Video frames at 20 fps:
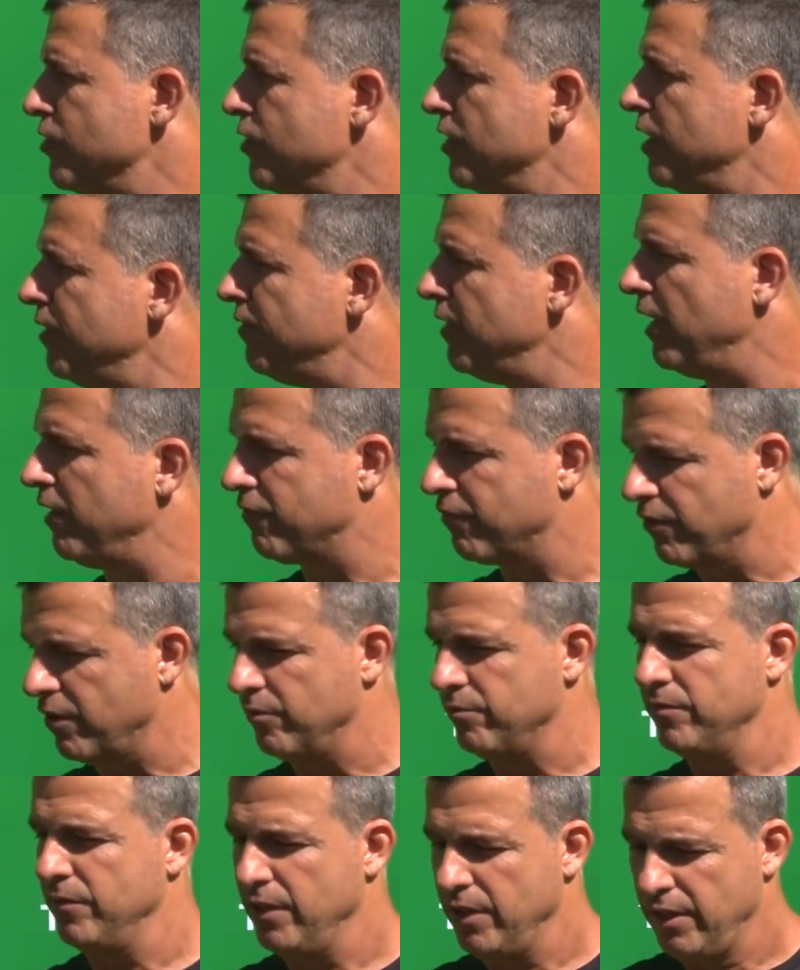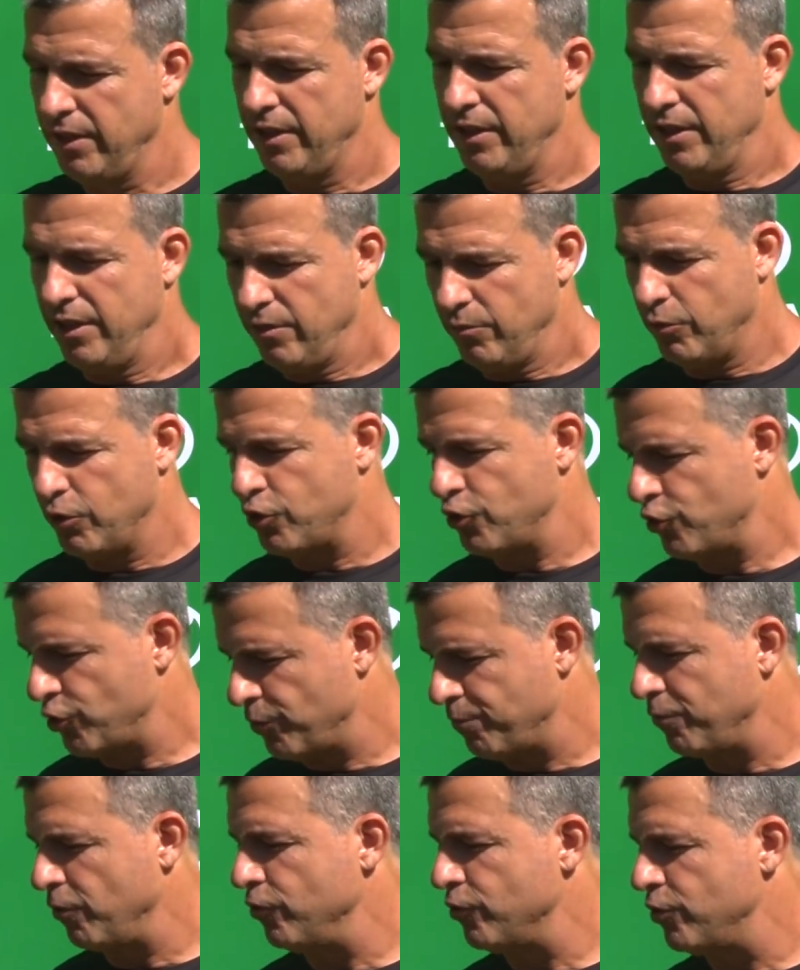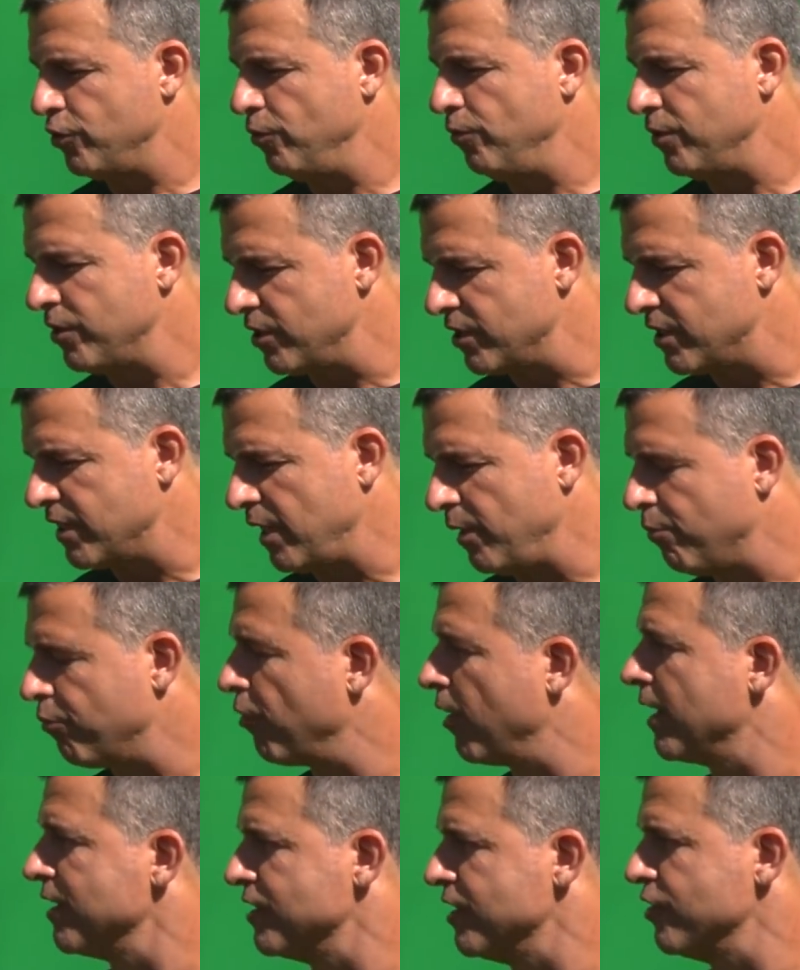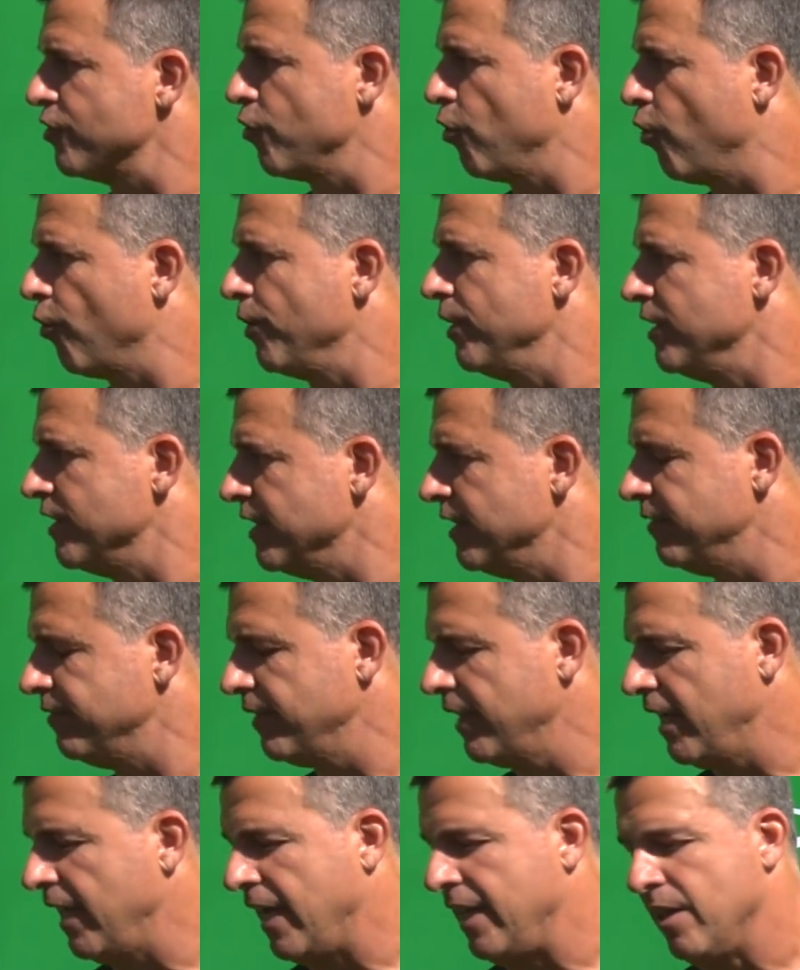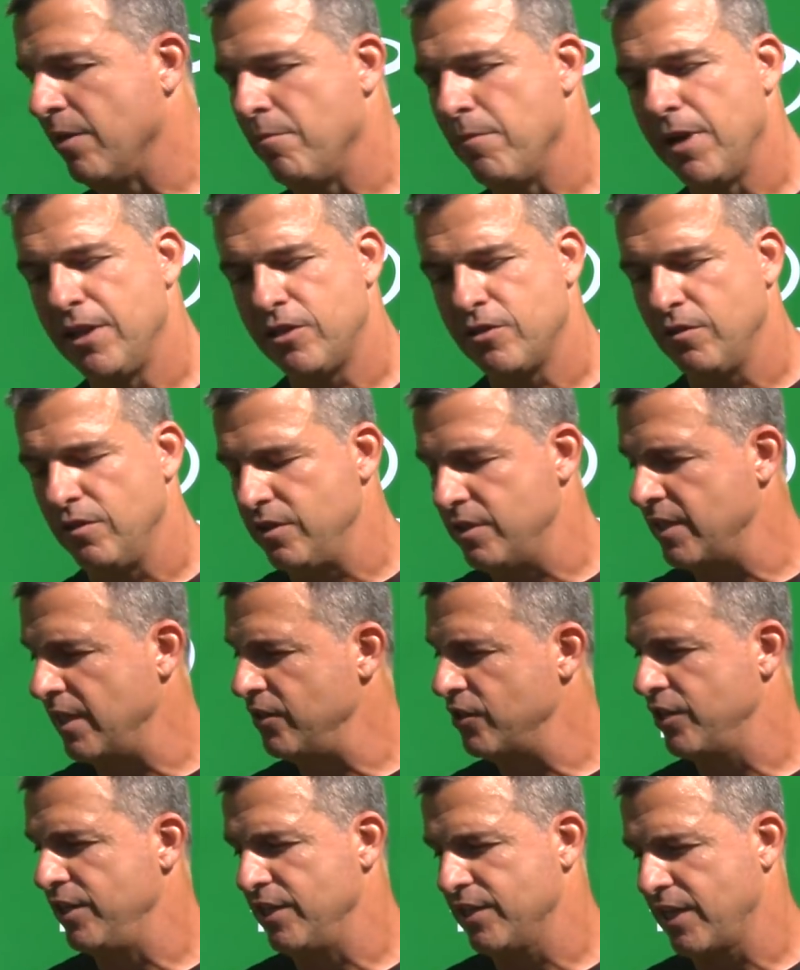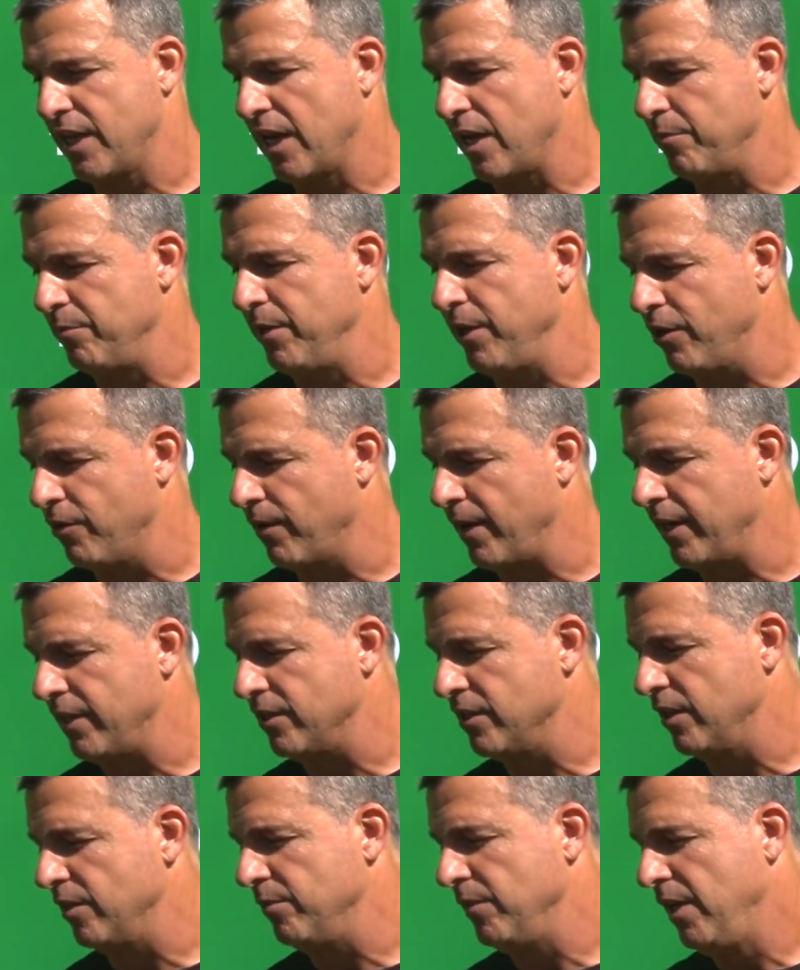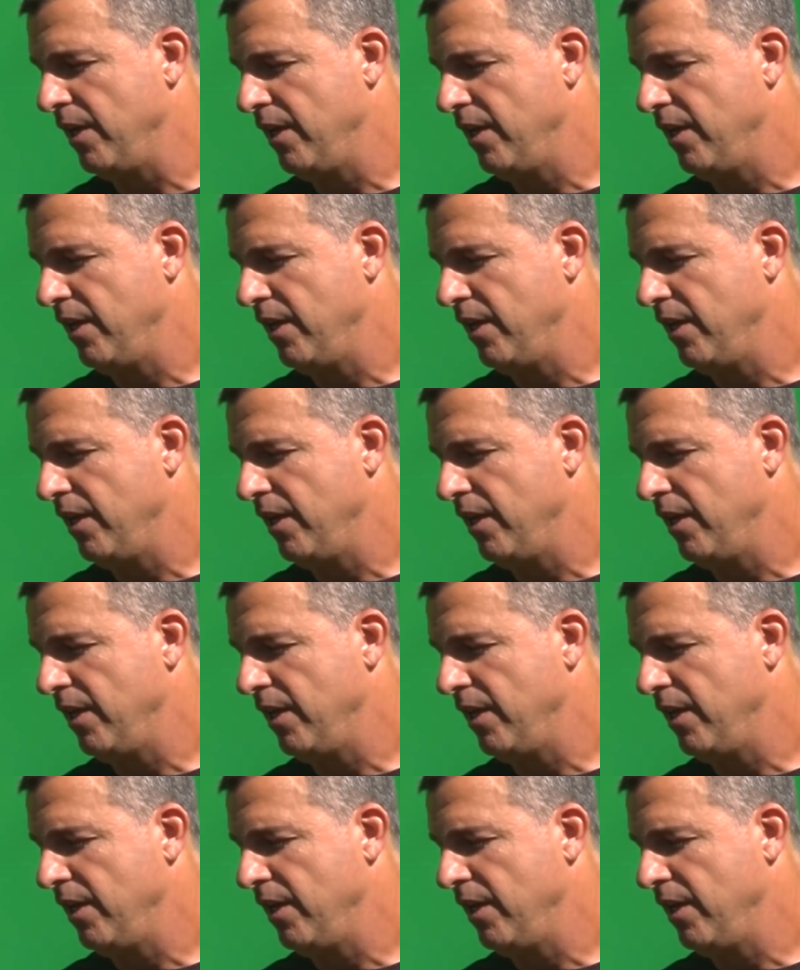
You deviate from what you're supposed to do, which is stay process-oriented. And the mental intensity has got to be cranked up.